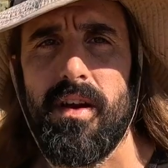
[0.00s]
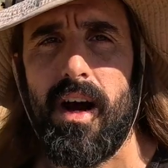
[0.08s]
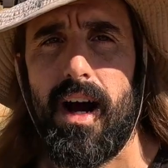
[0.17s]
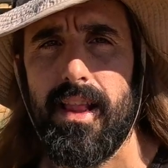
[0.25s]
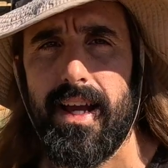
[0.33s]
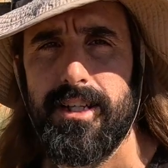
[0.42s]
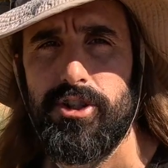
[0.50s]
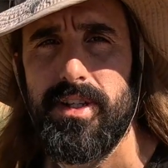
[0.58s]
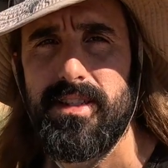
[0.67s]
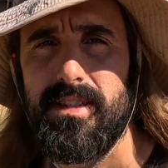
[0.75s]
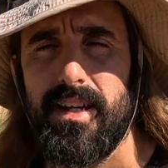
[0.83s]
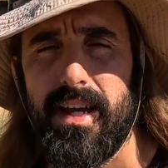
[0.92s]

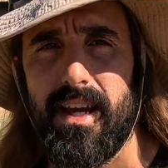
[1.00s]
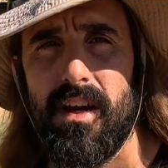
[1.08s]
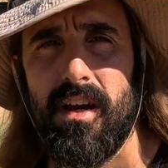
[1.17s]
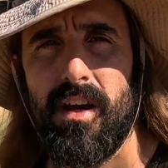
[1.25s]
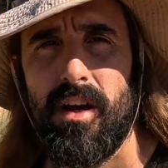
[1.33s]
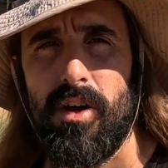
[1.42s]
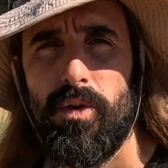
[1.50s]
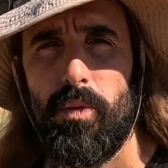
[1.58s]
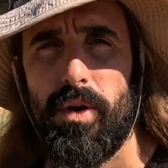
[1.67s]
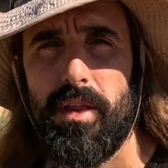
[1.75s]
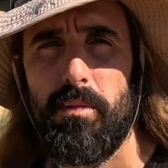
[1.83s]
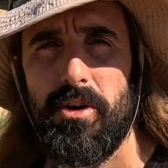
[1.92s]
Electricity.
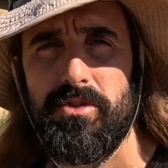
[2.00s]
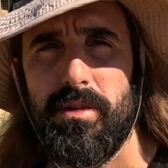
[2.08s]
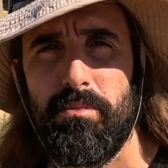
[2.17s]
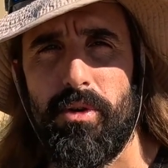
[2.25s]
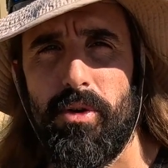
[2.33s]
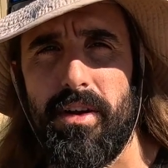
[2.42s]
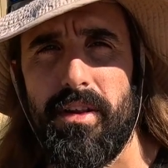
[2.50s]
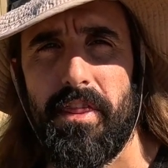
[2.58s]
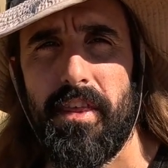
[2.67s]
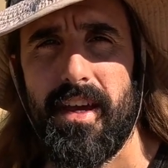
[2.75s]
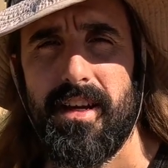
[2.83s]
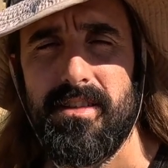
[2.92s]
One of the most important
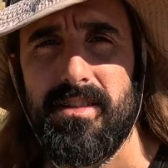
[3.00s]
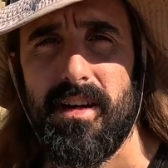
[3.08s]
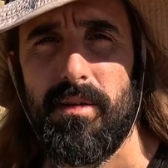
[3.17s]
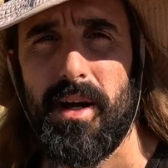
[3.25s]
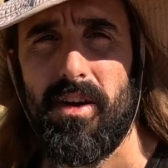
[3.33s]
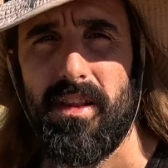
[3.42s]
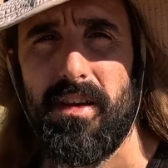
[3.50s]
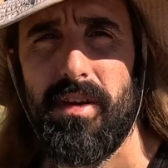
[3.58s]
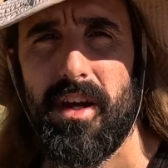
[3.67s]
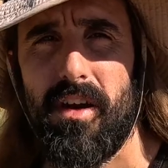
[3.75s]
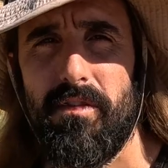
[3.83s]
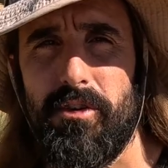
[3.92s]
things about
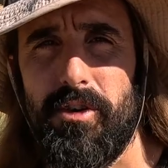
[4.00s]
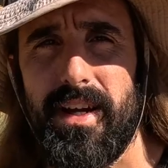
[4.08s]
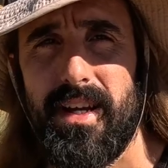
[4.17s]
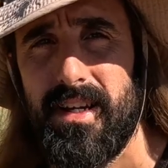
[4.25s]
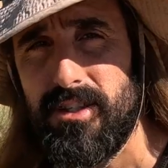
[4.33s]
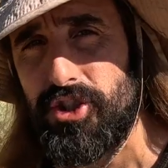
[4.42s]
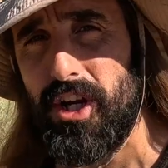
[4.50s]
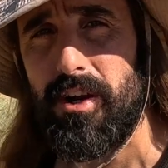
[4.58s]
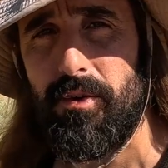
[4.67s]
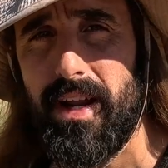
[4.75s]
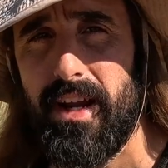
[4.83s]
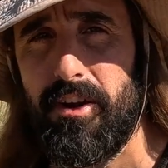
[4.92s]
living off grid is
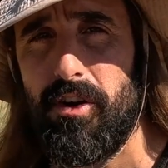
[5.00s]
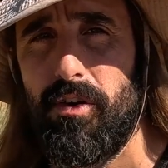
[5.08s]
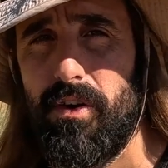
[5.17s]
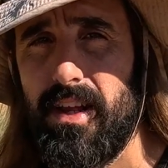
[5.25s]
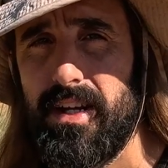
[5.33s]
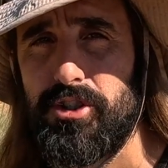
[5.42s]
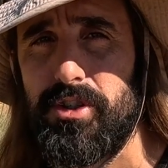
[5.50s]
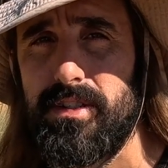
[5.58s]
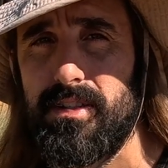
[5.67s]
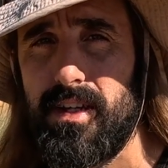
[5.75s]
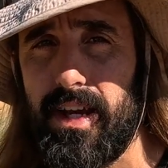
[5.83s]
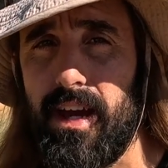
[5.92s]
generating your own
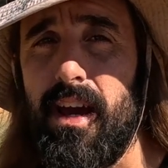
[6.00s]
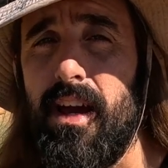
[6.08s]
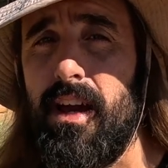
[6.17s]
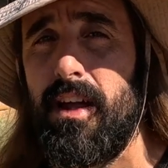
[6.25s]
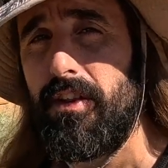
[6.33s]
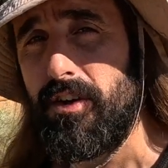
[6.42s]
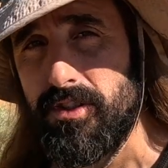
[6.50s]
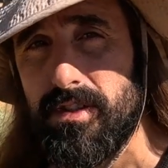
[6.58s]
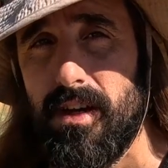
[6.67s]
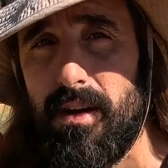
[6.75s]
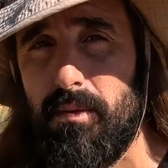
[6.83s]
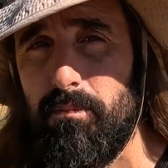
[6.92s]
electricity. There's
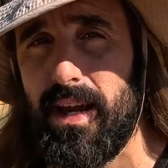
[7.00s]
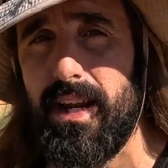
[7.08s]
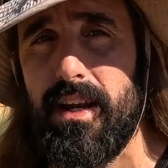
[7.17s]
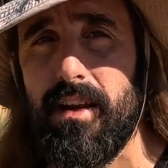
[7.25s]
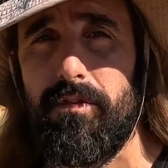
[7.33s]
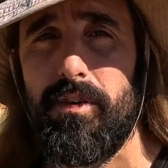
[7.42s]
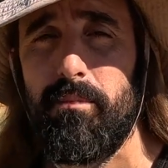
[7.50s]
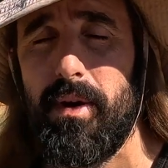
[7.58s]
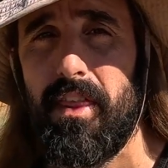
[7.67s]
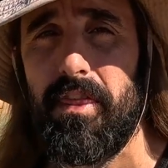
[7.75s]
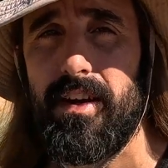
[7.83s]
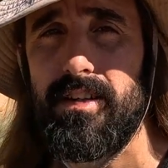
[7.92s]
many different
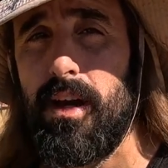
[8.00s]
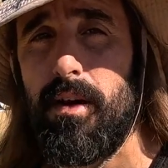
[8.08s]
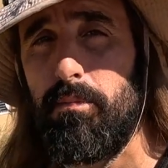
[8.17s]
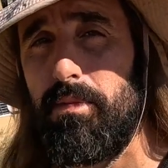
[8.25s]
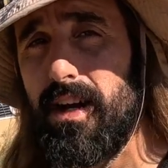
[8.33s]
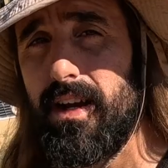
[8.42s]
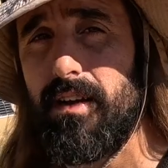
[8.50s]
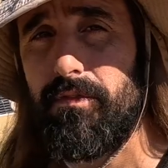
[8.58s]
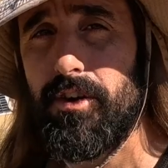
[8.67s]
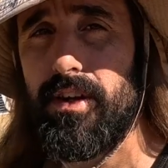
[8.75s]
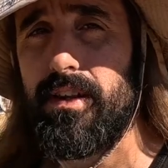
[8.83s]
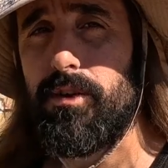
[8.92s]
methods, but if
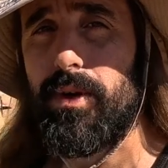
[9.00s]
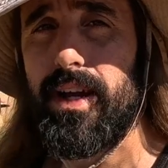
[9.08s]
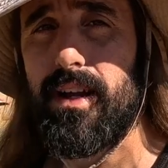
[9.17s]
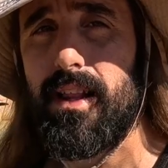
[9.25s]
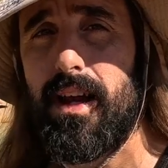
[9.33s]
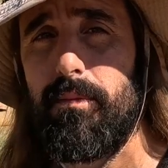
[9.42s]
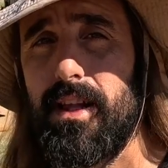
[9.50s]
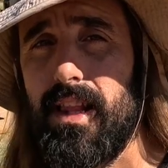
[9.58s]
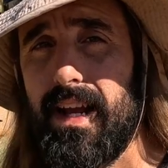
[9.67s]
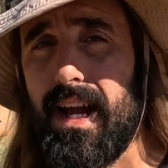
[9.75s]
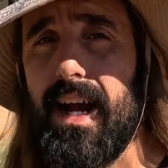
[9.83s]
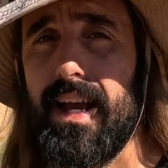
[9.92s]
you're in the right climate
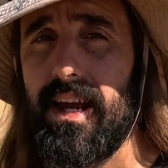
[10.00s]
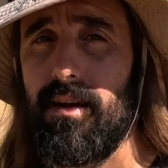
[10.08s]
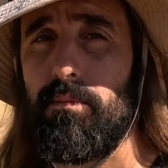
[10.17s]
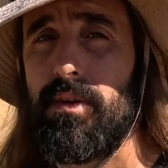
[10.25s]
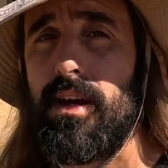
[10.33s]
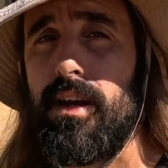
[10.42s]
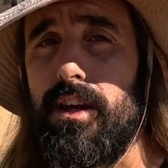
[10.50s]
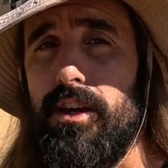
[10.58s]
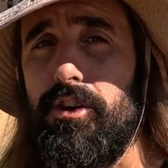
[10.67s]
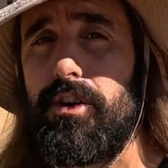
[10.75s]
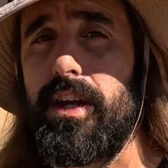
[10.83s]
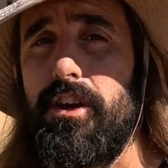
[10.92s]
like I am,
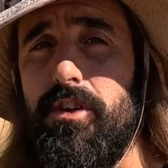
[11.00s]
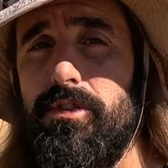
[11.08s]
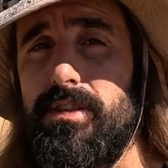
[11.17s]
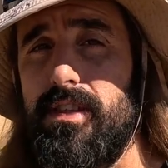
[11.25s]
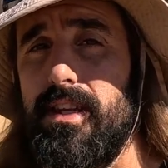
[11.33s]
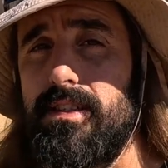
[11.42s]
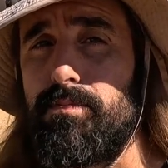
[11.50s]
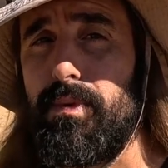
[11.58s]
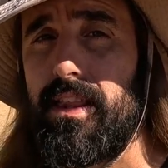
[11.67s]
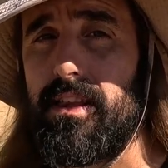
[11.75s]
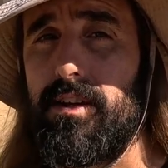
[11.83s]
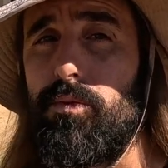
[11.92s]
you can use this
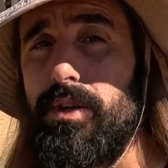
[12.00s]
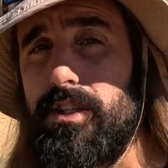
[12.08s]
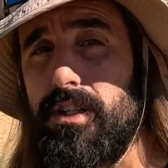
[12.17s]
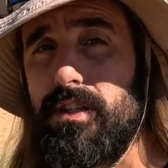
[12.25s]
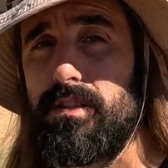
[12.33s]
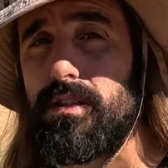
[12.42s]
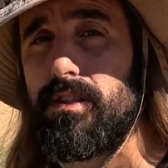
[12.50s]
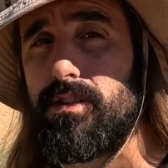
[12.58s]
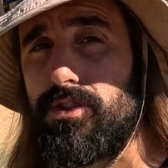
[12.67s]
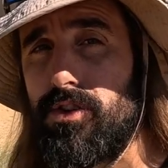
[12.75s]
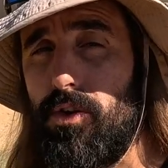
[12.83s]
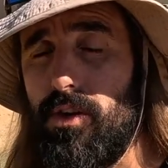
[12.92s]
method, which is
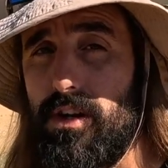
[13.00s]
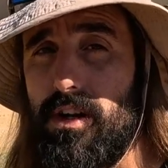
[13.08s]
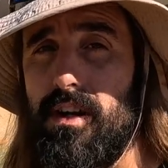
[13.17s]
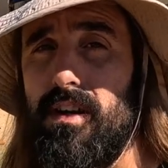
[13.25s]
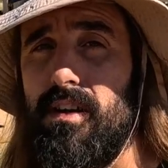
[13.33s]
solar.